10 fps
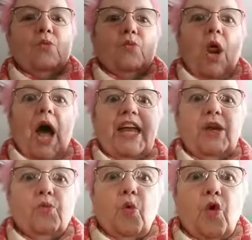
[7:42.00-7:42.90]

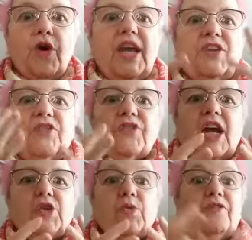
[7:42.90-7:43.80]
lion roaring
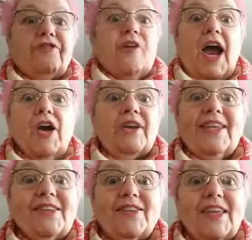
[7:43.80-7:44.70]
inside you, the fire
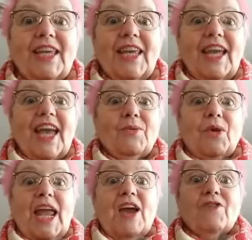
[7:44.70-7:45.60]
lit. And
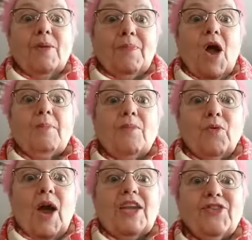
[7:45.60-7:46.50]
whenever a problem
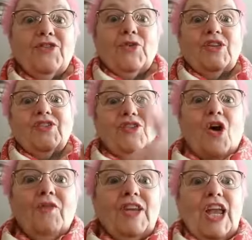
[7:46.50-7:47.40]
arises, you can
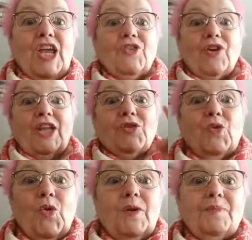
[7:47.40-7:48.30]
solve it. You'll get
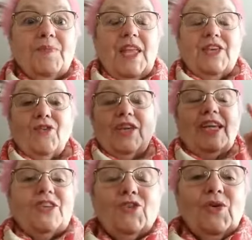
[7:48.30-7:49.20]
through it. You'll
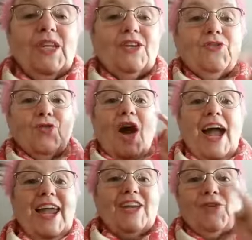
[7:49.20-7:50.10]
get to it. Try
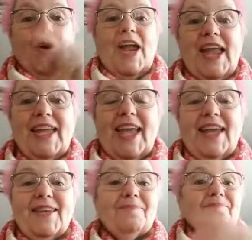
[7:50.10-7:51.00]
and try
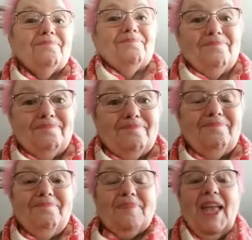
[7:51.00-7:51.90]
again. Mm-hmm.
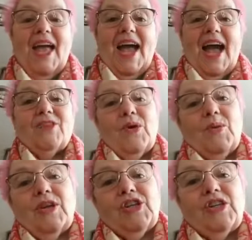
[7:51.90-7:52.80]
That's why I
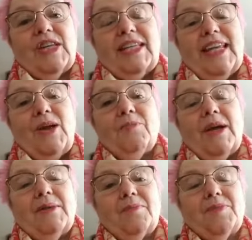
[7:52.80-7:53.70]
want to share today with my
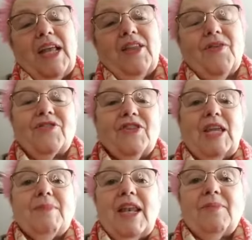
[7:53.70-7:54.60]
Daily Thoughts today.
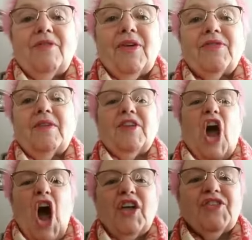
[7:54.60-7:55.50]
My lovely friends, have an
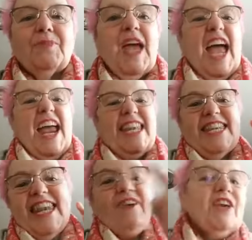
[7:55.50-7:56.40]
awesome
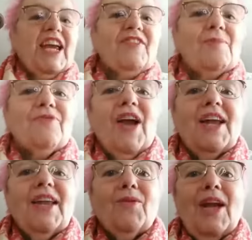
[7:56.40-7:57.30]
Never Give Up
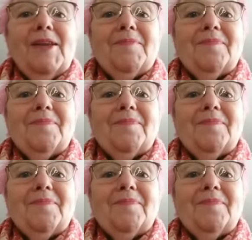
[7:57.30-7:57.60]
Friday, right?